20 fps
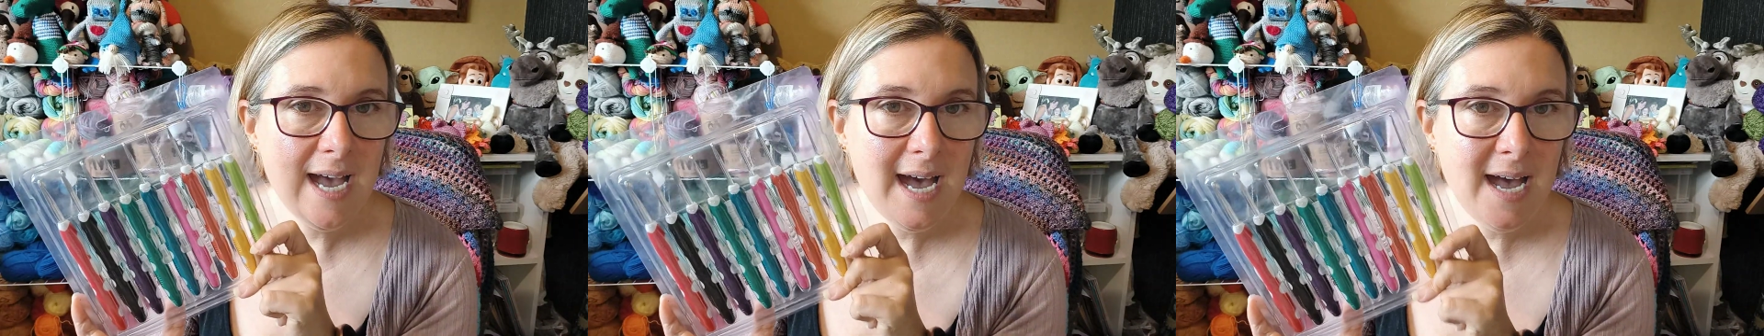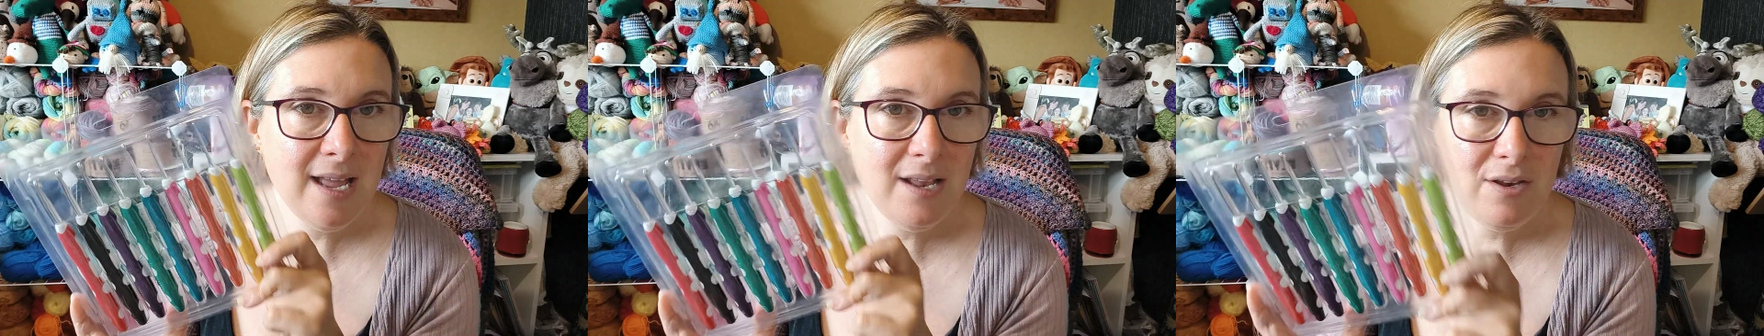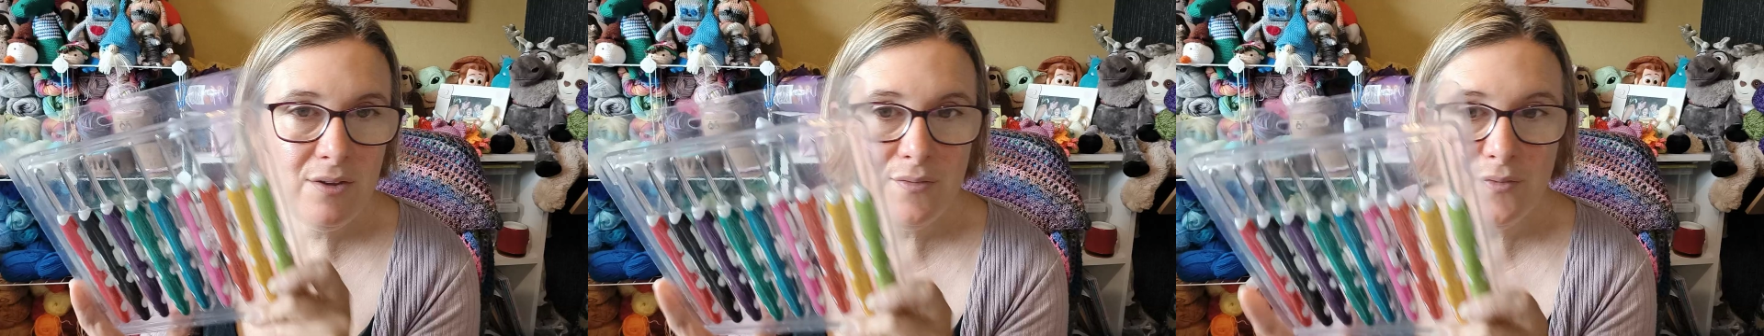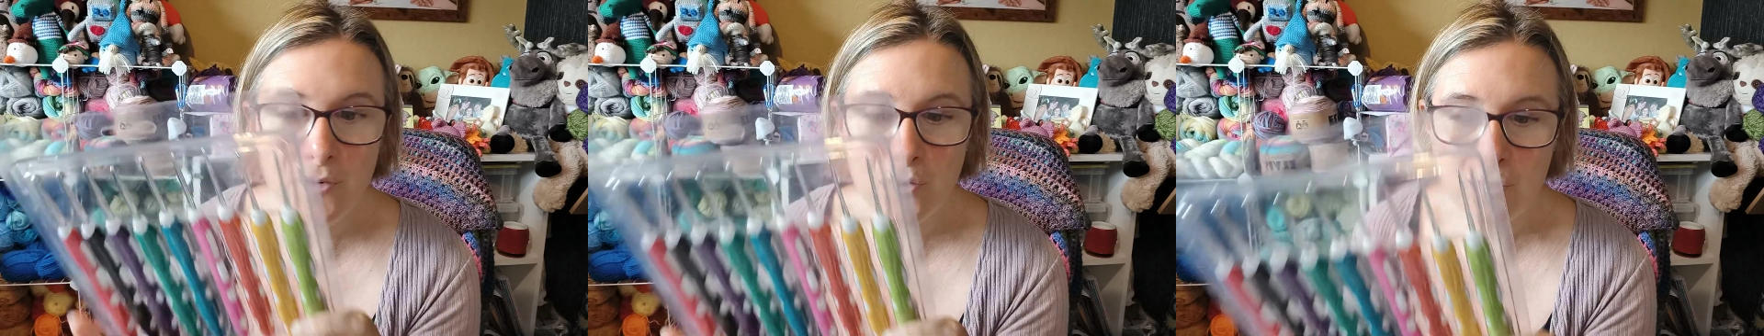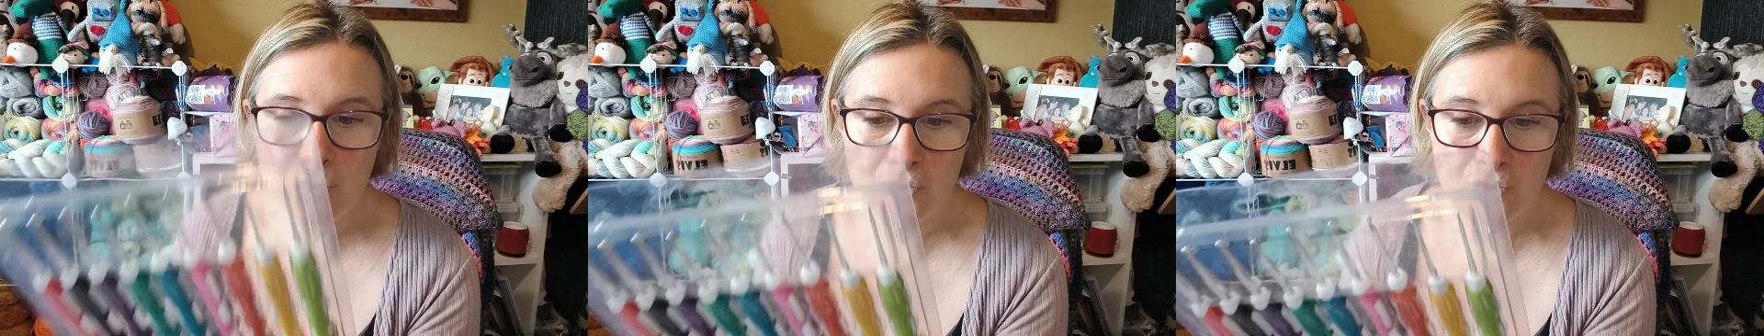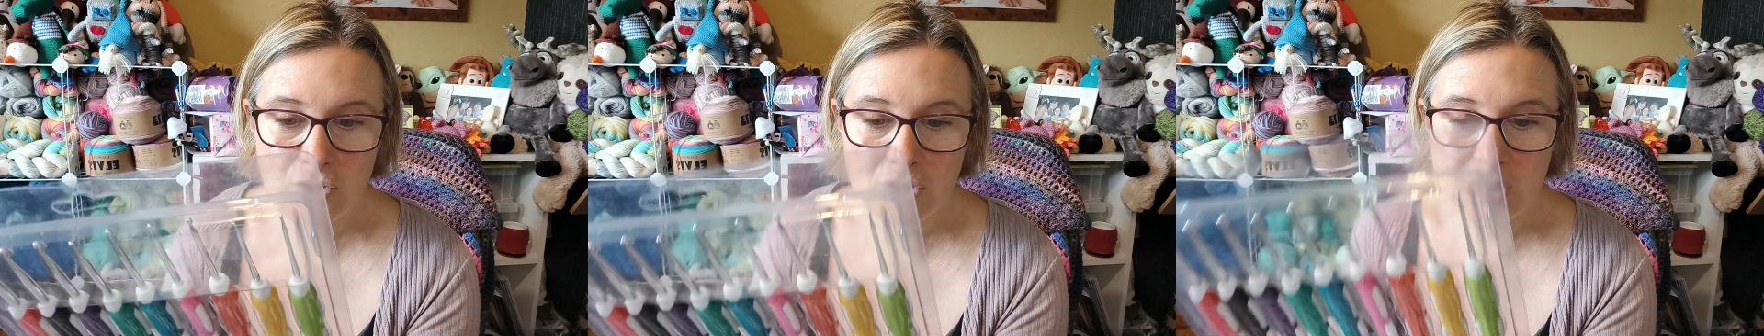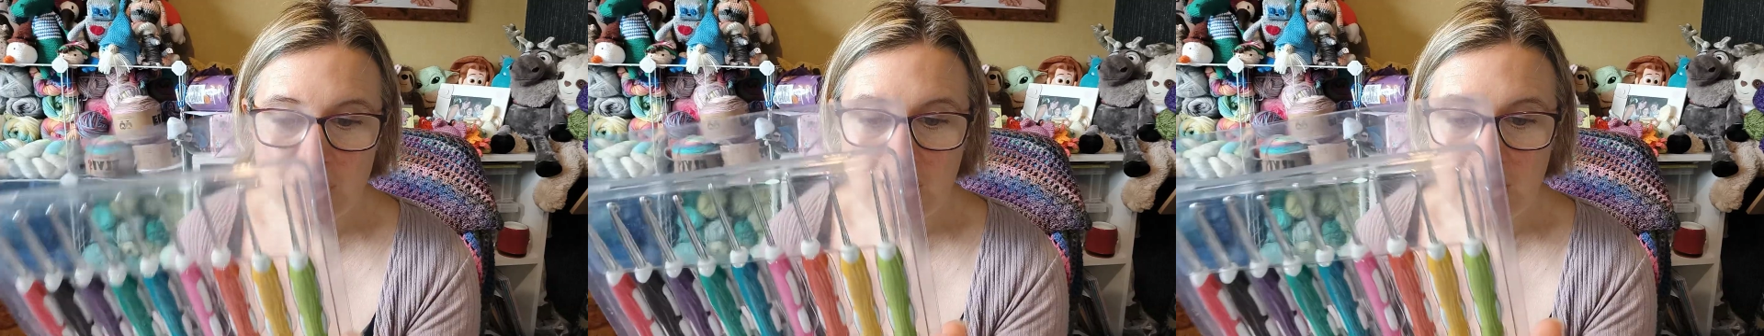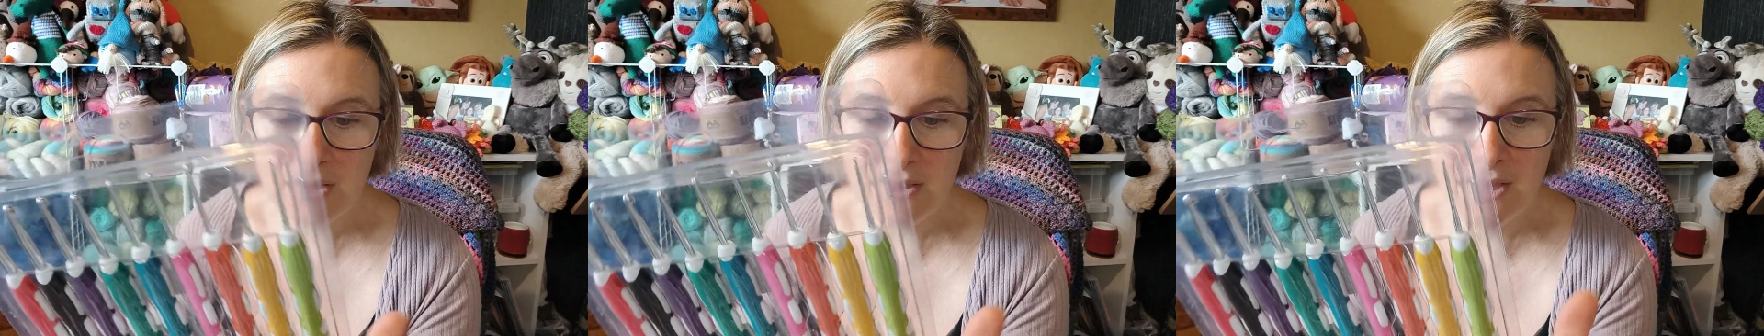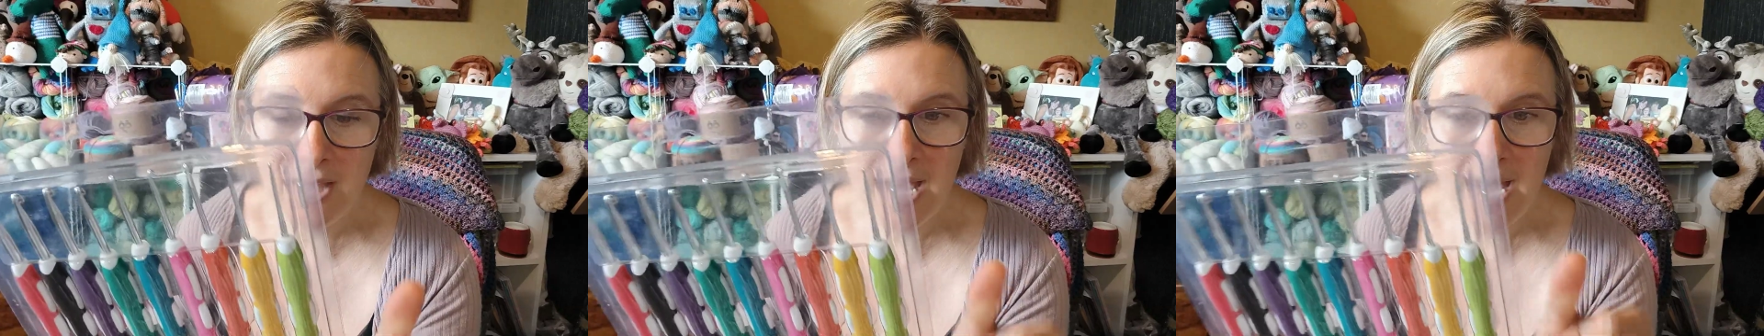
and of course that the